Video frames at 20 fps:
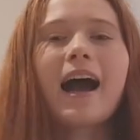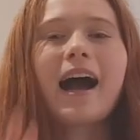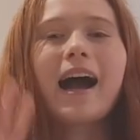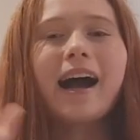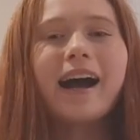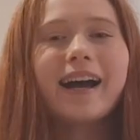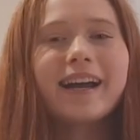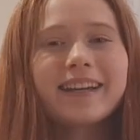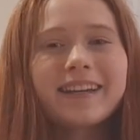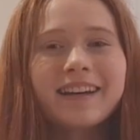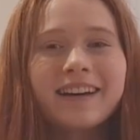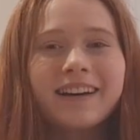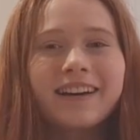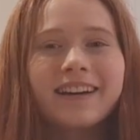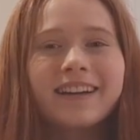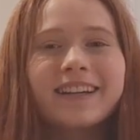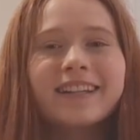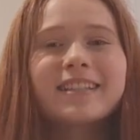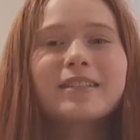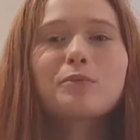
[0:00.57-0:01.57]
Hi
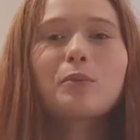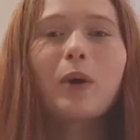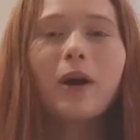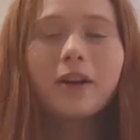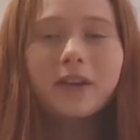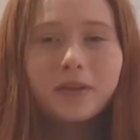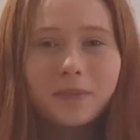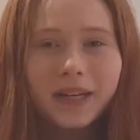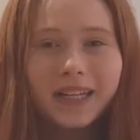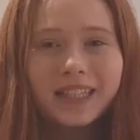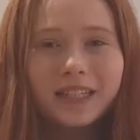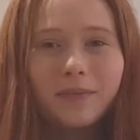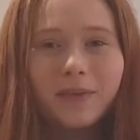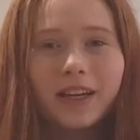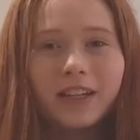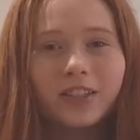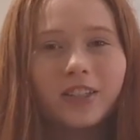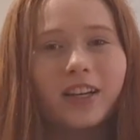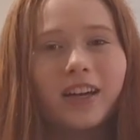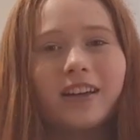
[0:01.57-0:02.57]
guys, welcome back to
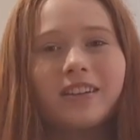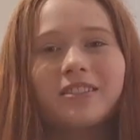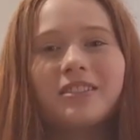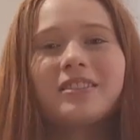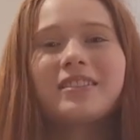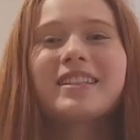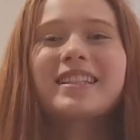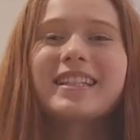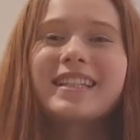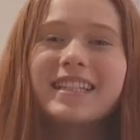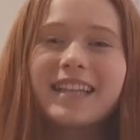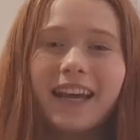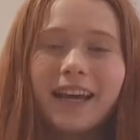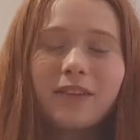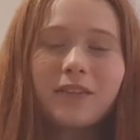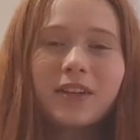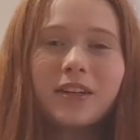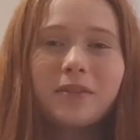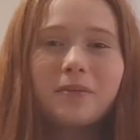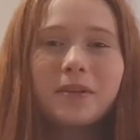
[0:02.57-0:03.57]
my channel. Today
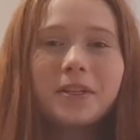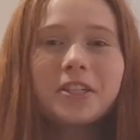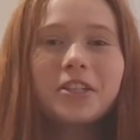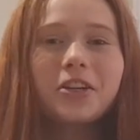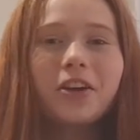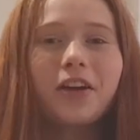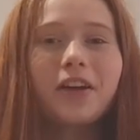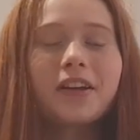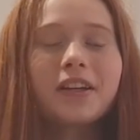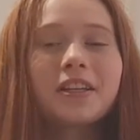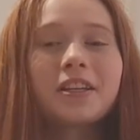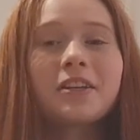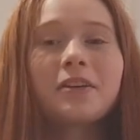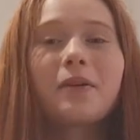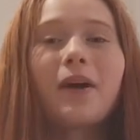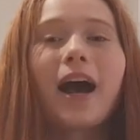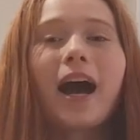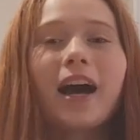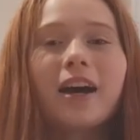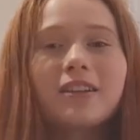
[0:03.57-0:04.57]
I'm going to be showing
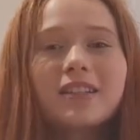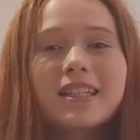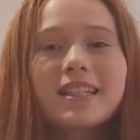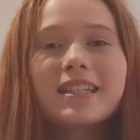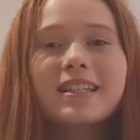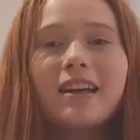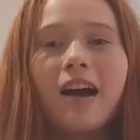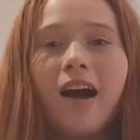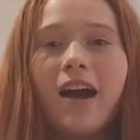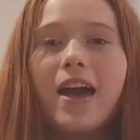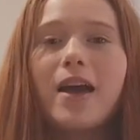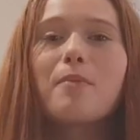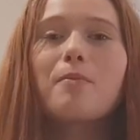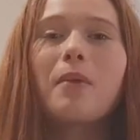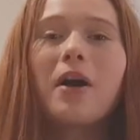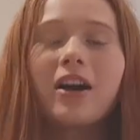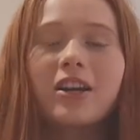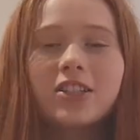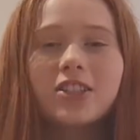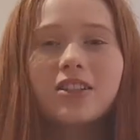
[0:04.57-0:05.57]
you how to tie a
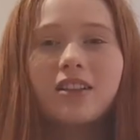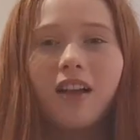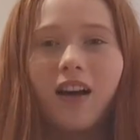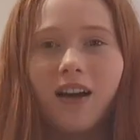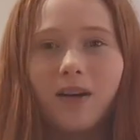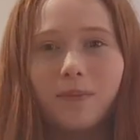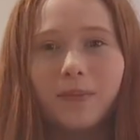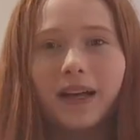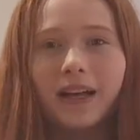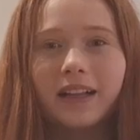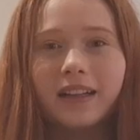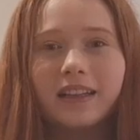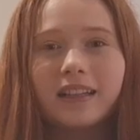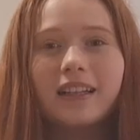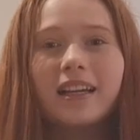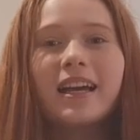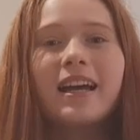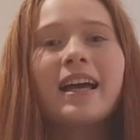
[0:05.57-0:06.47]
martial art belt.